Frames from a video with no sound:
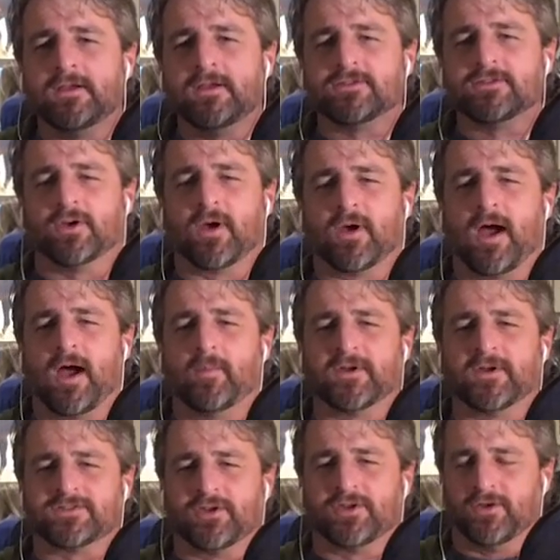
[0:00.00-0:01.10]
So how
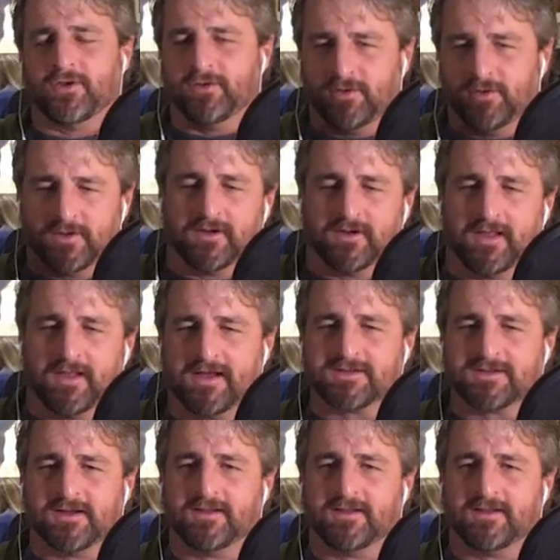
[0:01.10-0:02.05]
much do you do in Alaska?